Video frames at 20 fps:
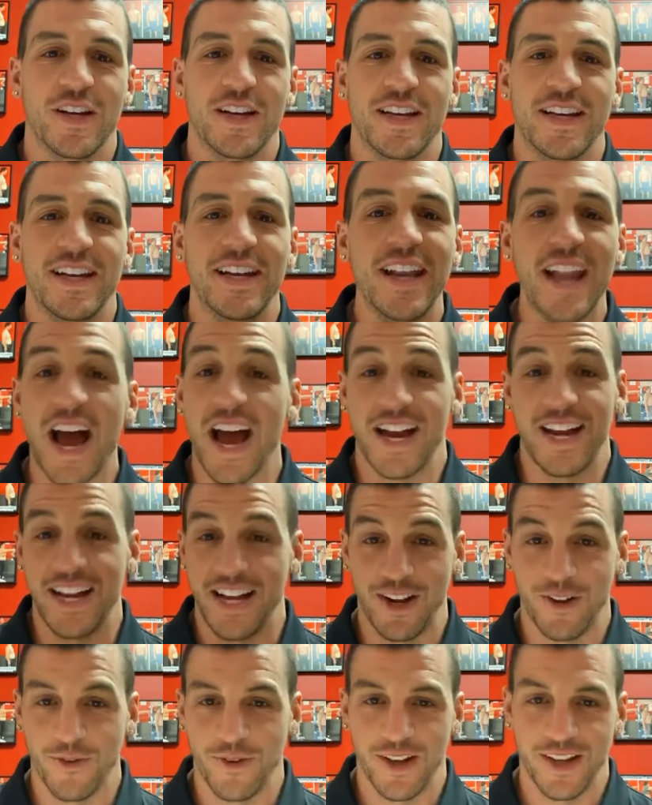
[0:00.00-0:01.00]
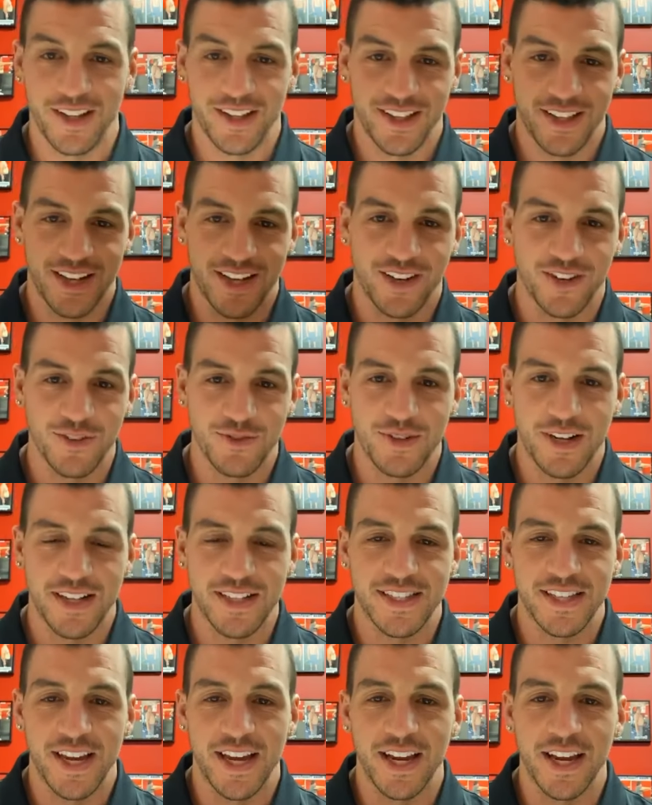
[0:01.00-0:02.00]
not eating well. That goes without
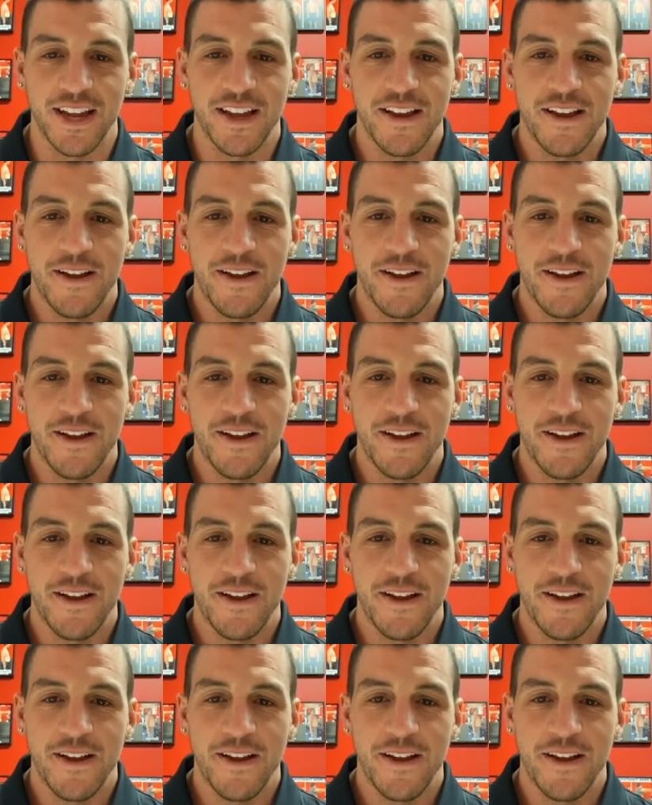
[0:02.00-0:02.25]
saying.